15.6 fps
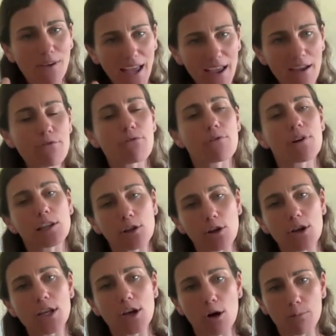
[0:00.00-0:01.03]
every
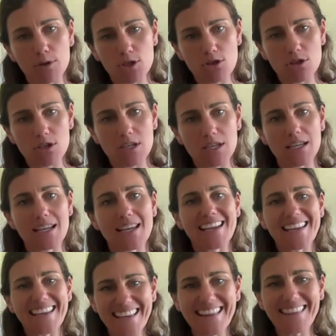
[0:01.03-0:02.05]
learning opportunity
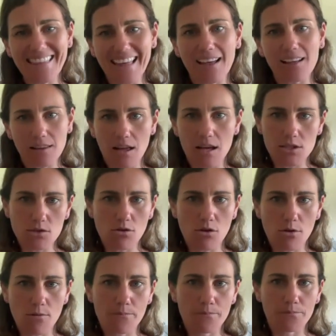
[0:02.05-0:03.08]
in that
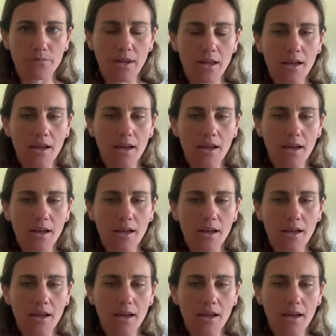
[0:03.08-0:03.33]
classroom.